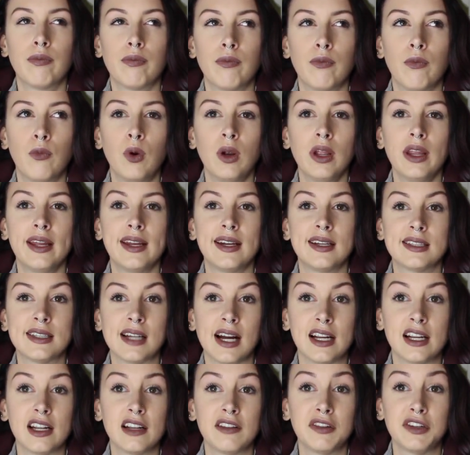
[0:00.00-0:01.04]
really
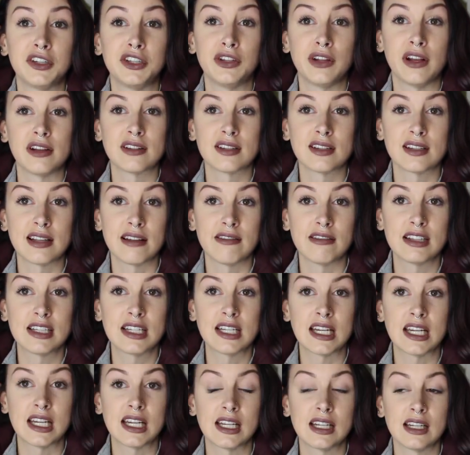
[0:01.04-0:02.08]
excited for
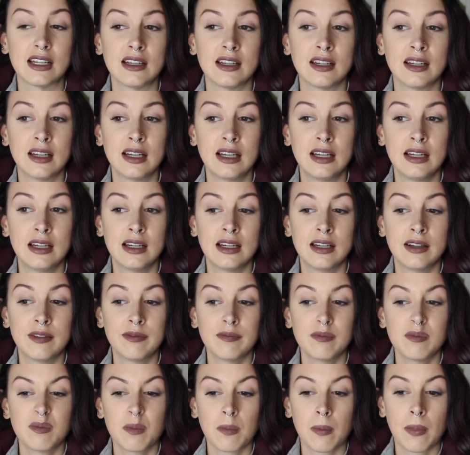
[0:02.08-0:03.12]
2017.
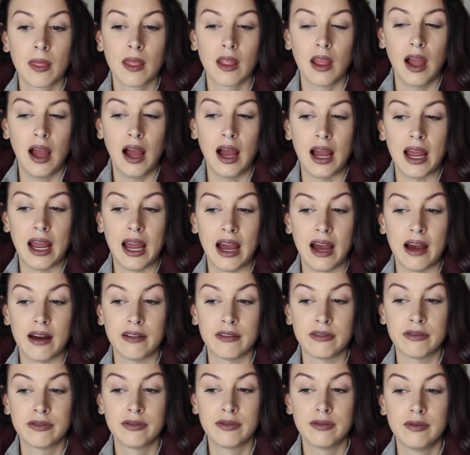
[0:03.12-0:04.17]
I
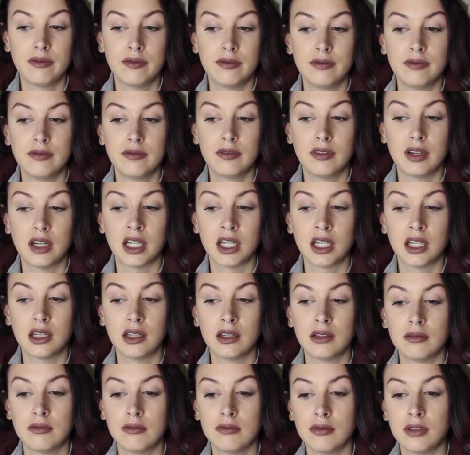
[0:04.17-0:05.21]
have,
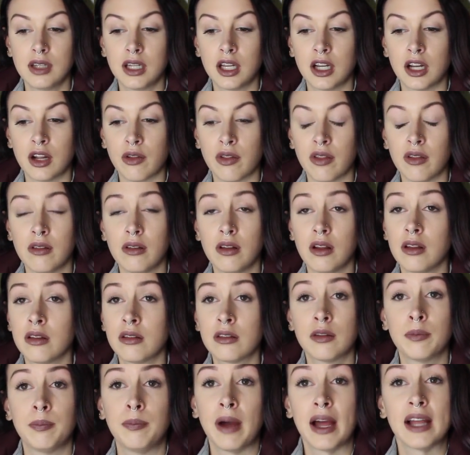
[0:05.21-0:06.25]
you know,
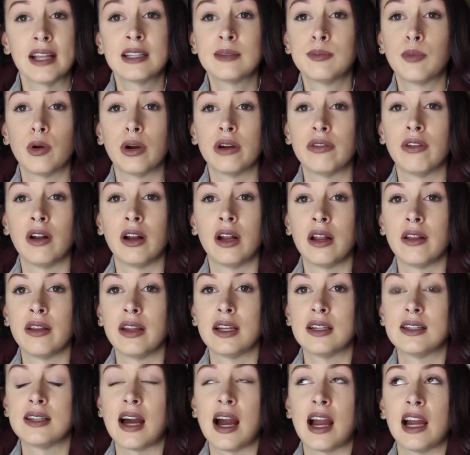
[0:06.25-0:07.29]
the best boyfriend in
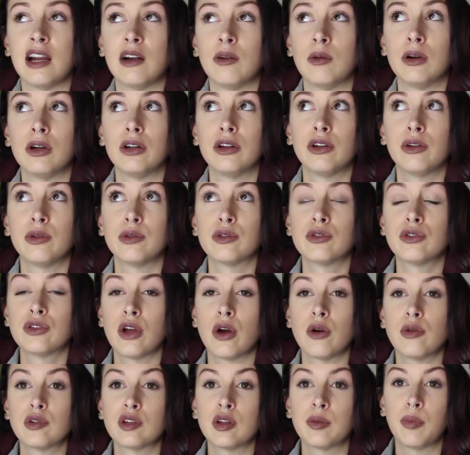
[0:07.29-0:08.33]
the entire world who is
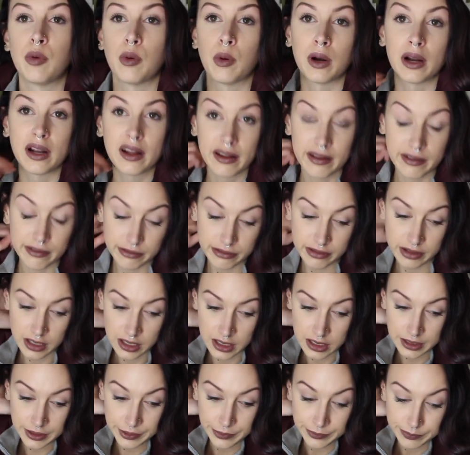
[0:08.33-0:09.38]
so supportive.
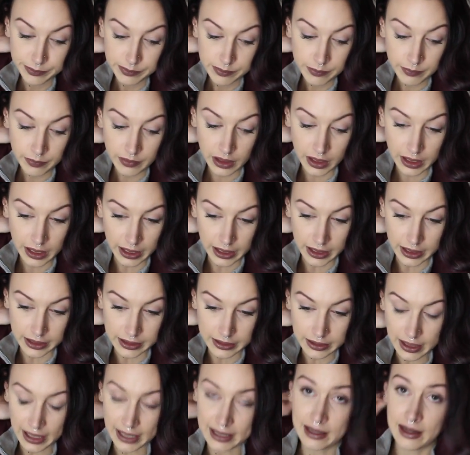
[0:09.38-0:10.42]

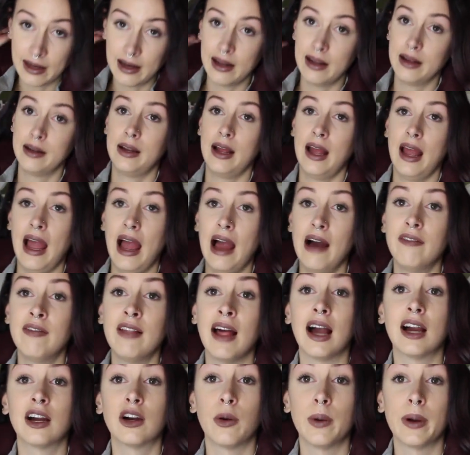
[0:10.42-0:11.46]
And I didn't have
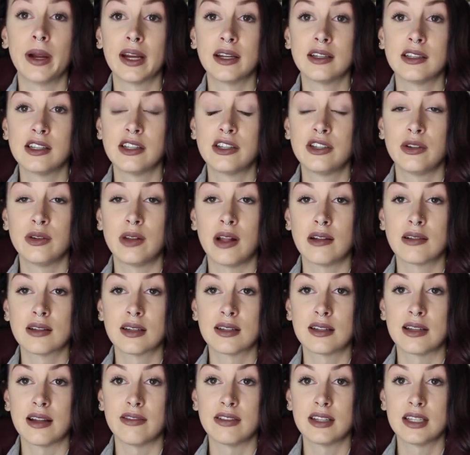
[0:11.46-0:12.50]
that going into
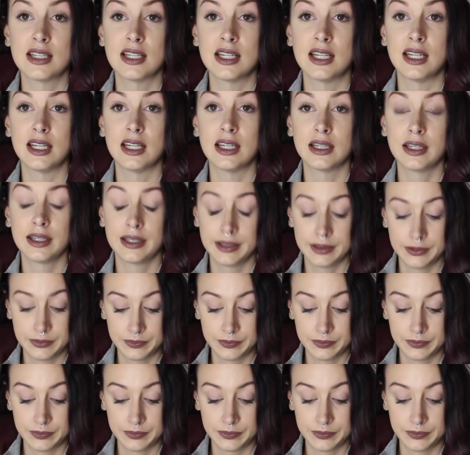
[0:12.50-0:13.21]
2017